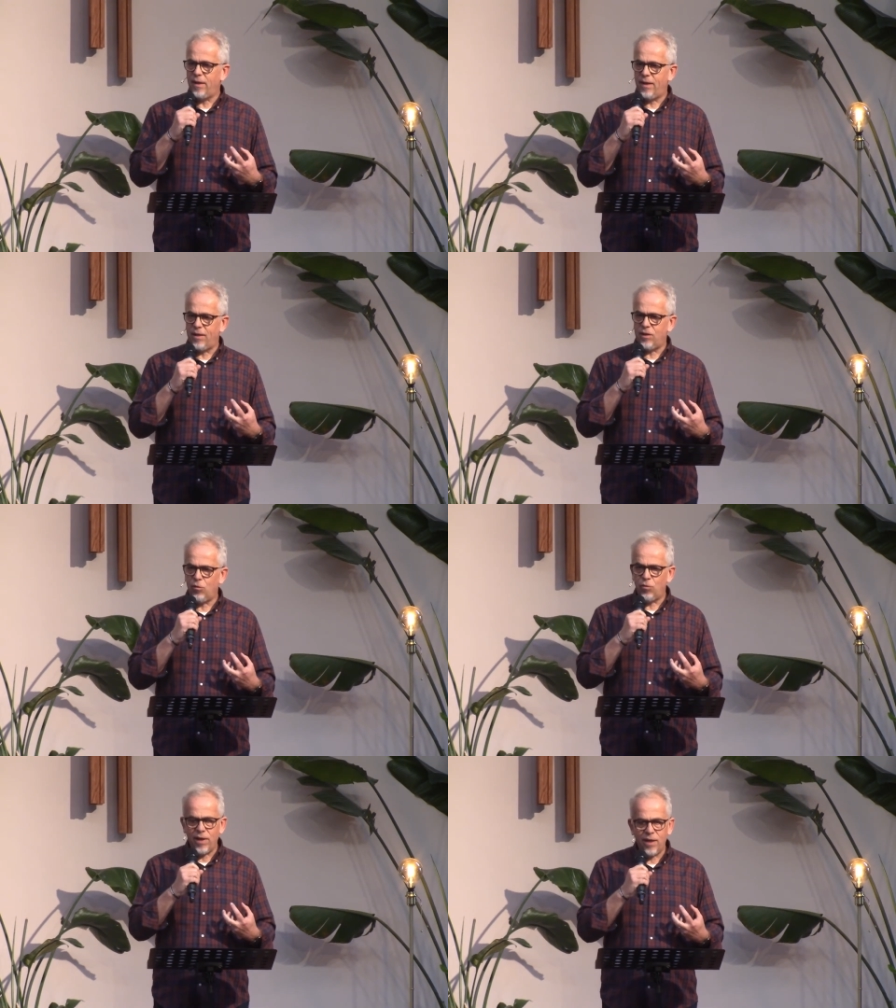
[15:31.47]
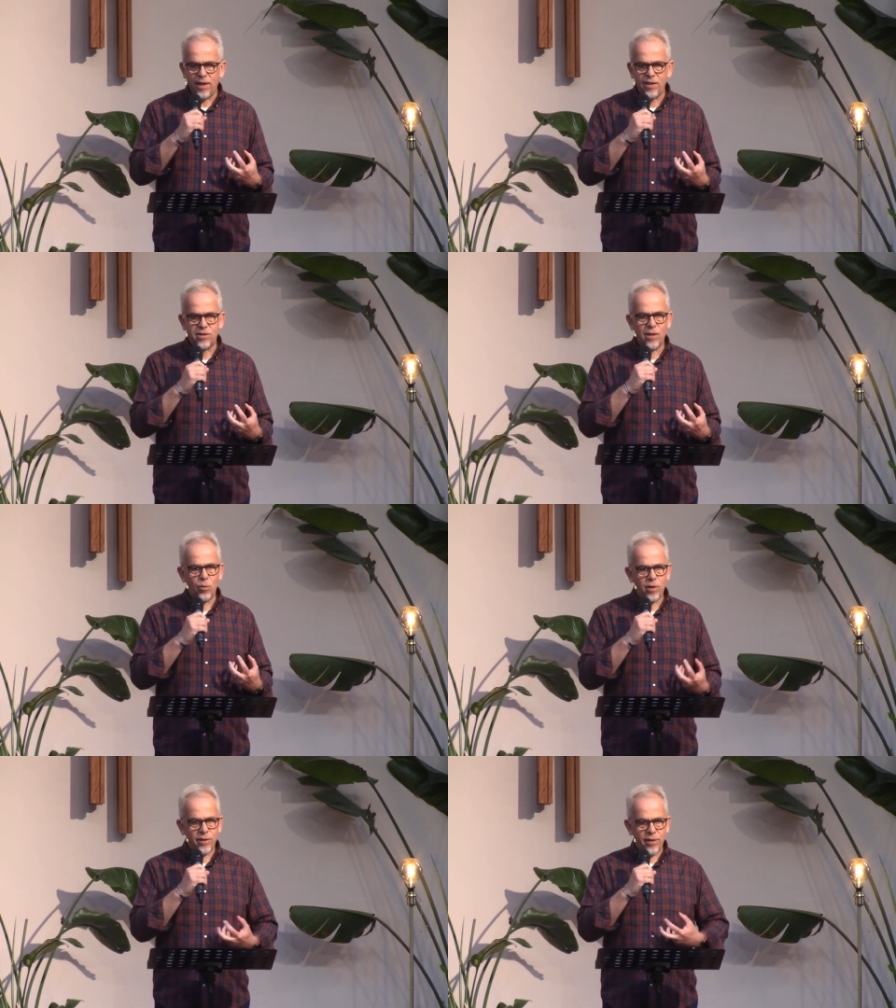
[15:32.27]
And I realized that
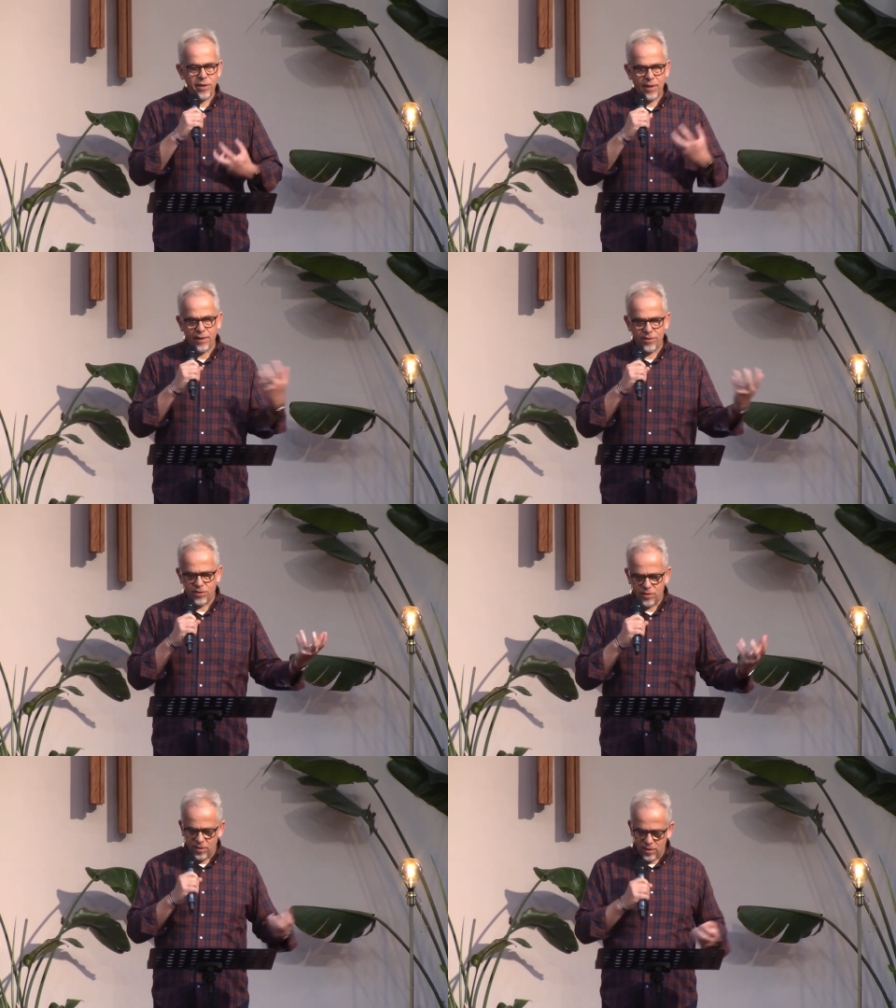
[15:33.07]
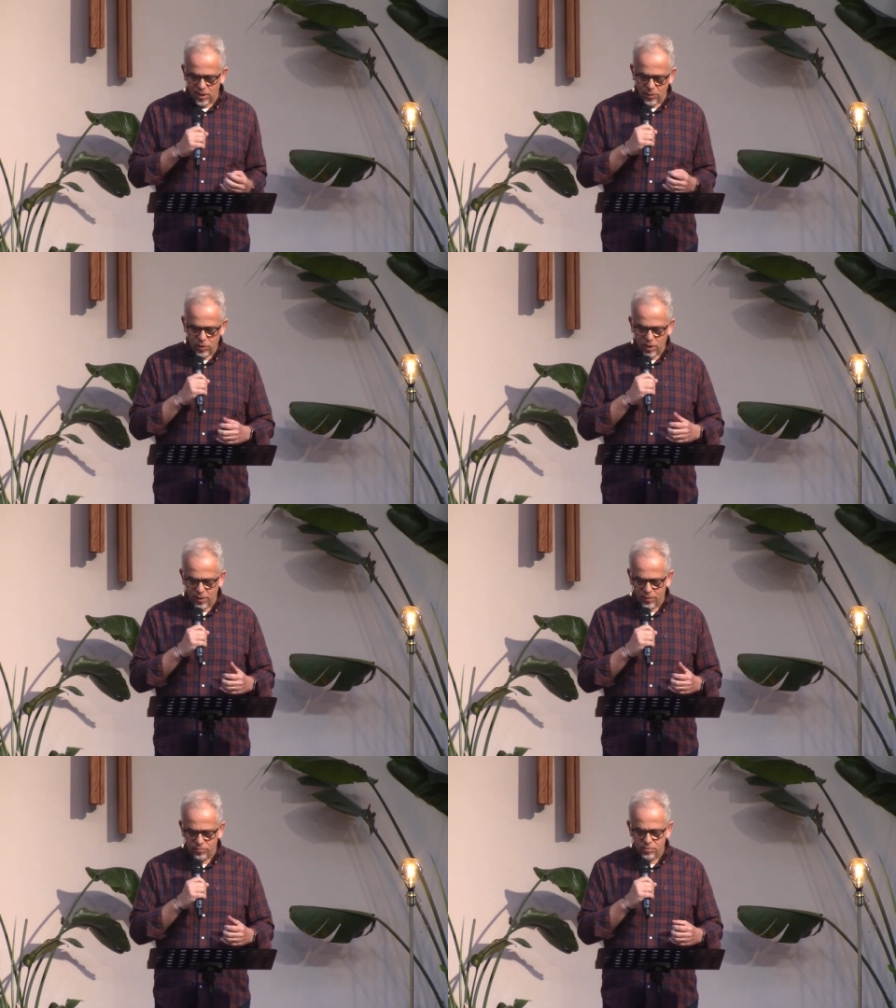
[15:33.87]
one of the things I,
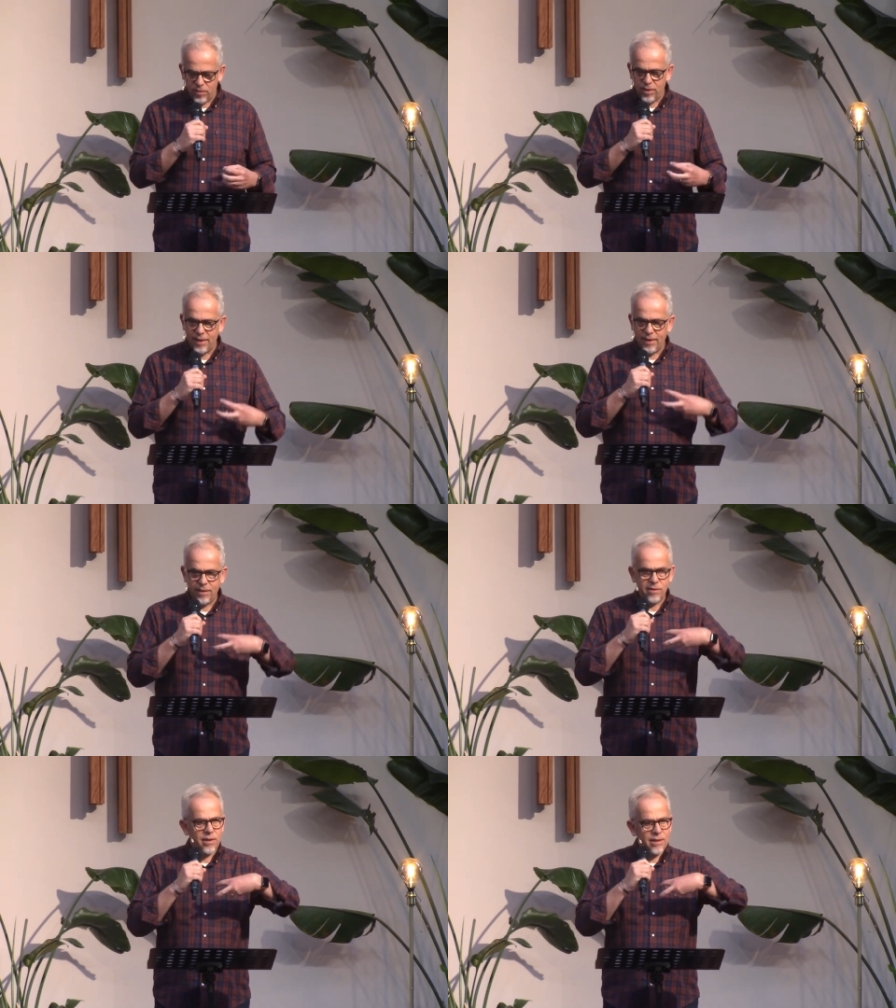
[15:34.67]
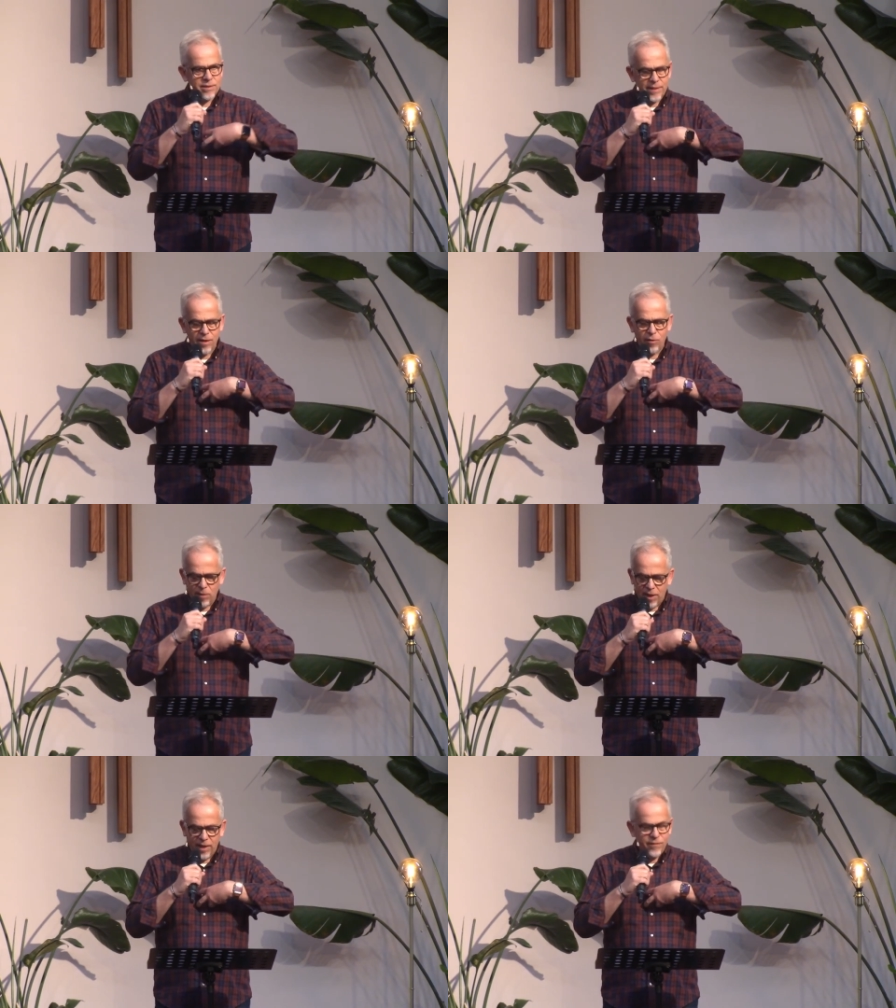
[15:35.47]
I, that is there in
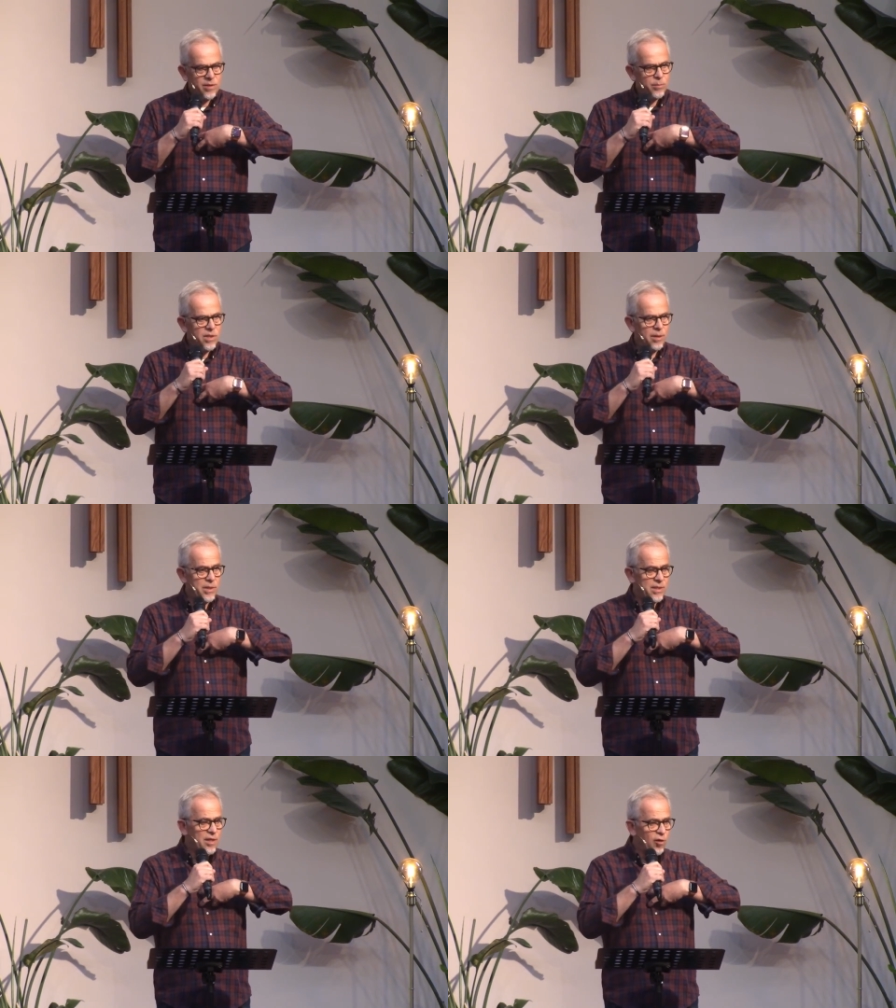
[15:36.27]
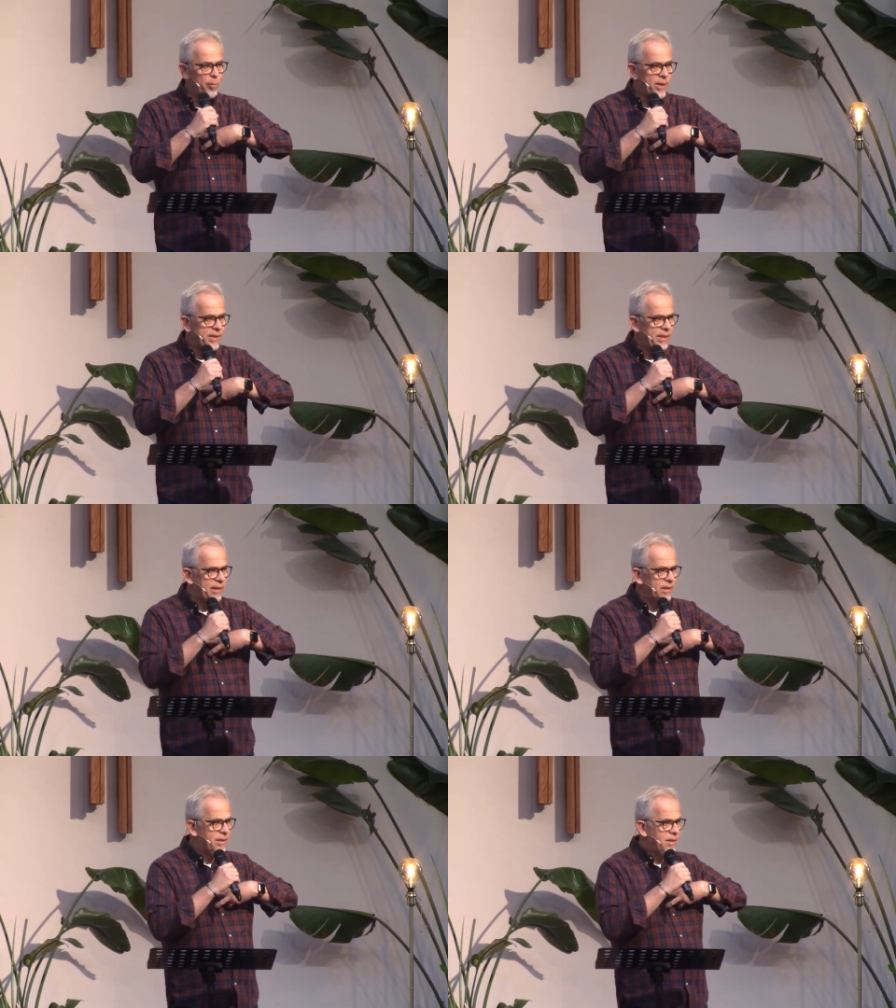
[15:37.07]
my life sometimes is self pity.